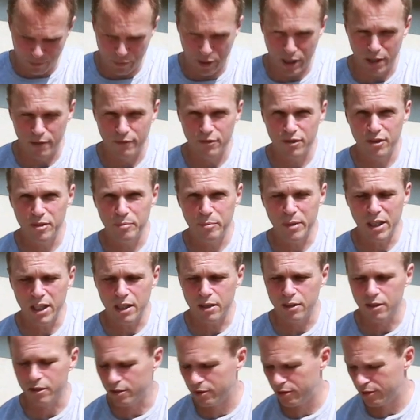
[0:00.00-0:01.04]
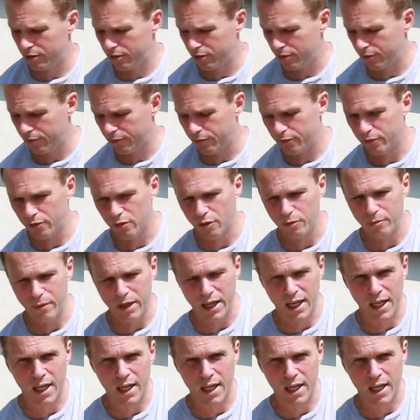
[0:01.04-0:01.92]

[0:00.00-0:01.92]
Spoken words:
a pair of speakers from